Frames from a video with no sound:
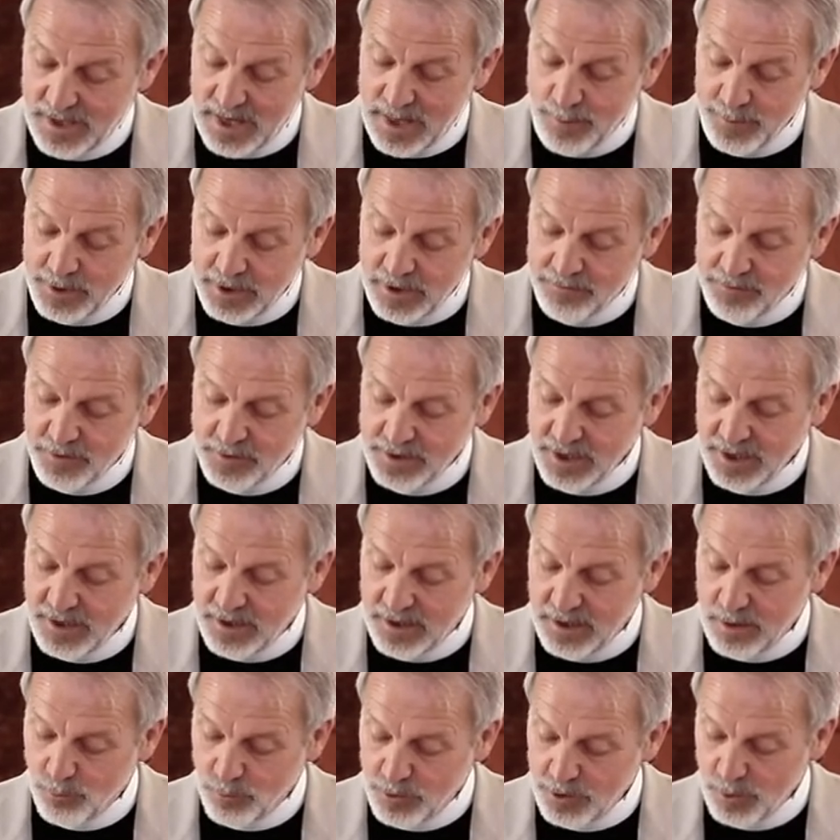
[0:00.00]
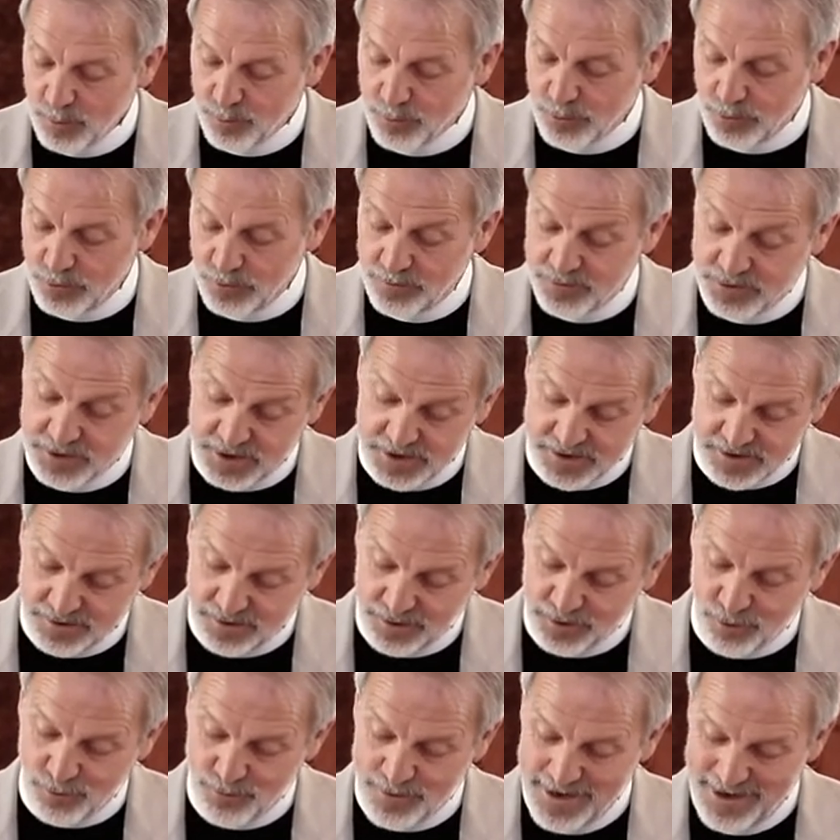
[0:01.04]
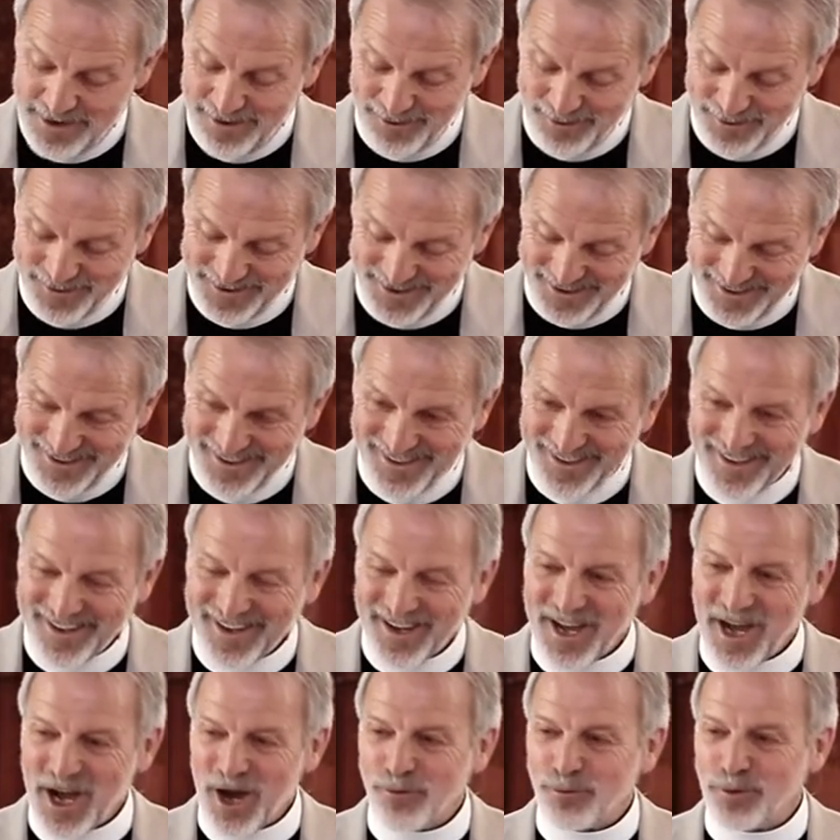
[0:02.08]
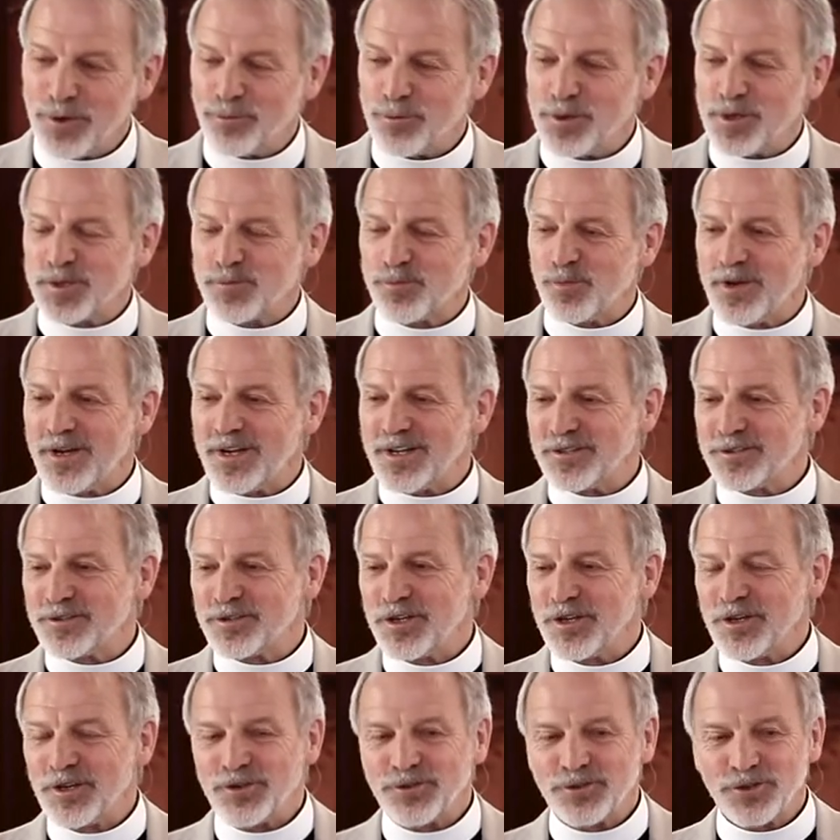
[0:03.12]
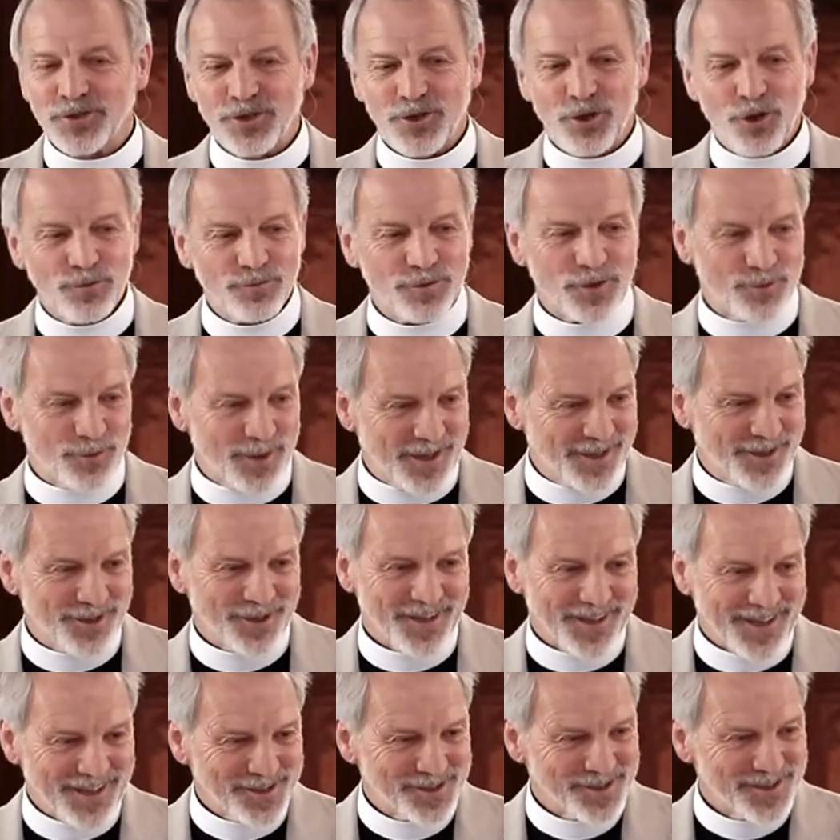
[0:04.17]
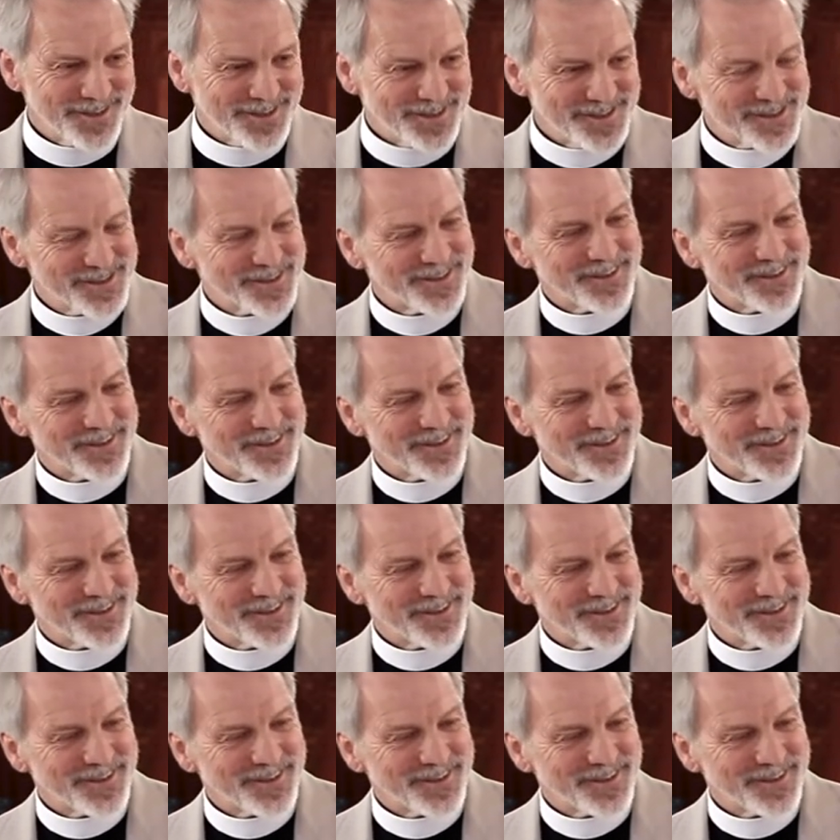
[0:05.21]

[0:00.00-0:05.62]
I mean, if you need any real proof, just look around at how we respond to COVID regulations.